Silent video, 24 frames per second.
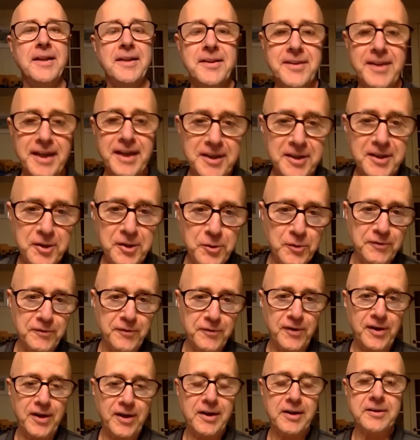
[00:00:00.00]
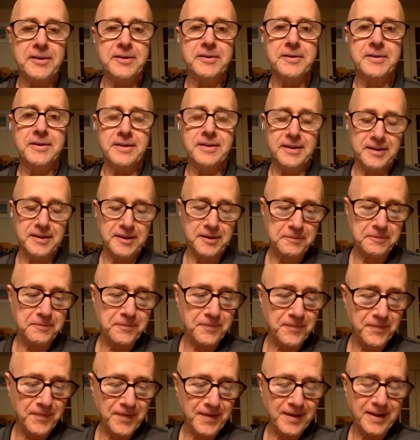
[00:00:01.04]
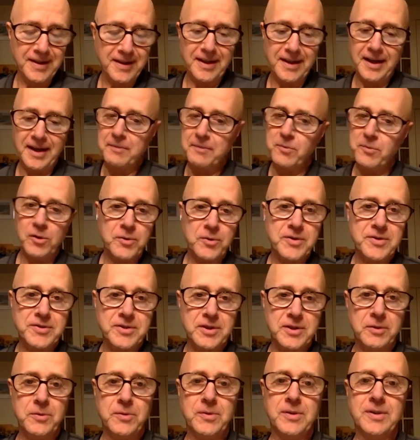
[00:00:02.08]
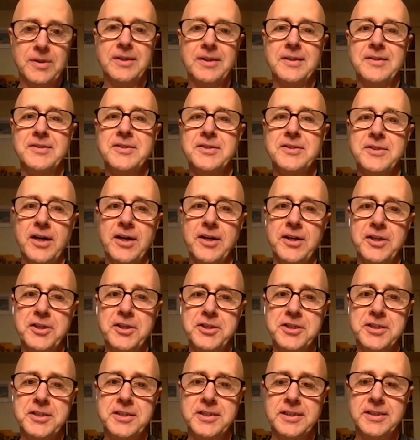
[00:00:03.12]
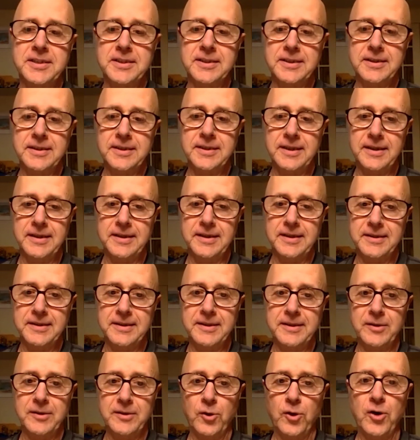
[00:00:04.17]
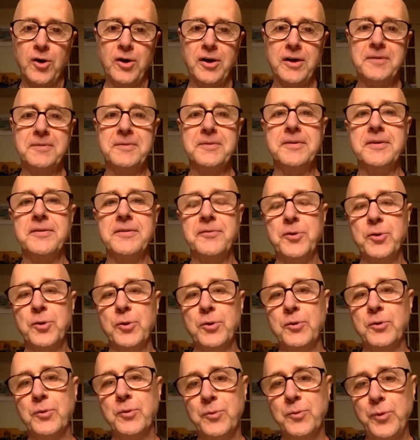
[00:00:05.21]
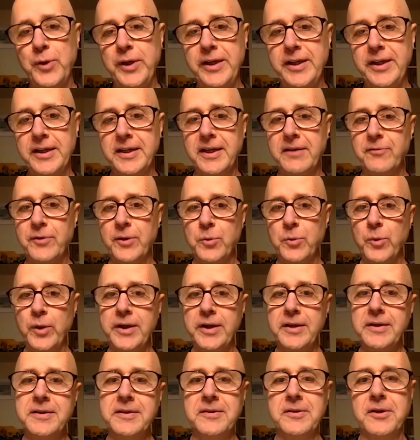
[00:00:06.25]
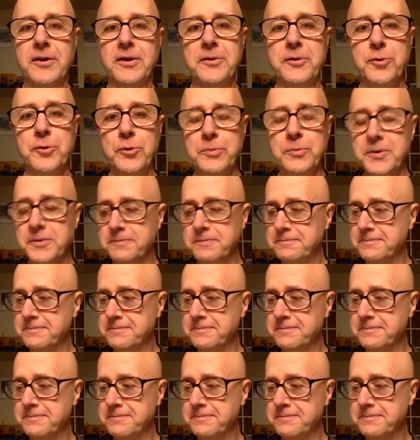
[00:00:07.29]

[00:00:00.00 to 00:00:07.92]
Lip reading: Thank you, Yvonne. I'm always so astonished and in awe of your reading every week in our group.